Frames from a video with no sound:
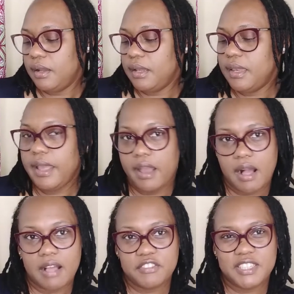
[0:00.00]

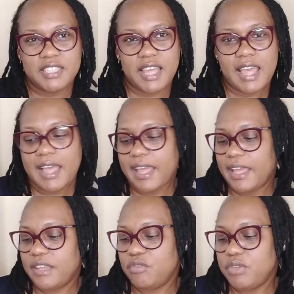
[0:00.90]
Layoffs
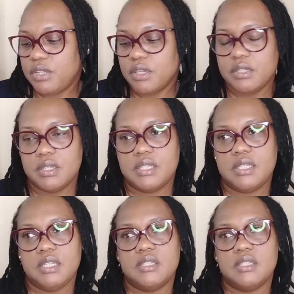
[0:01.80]
and redundancy.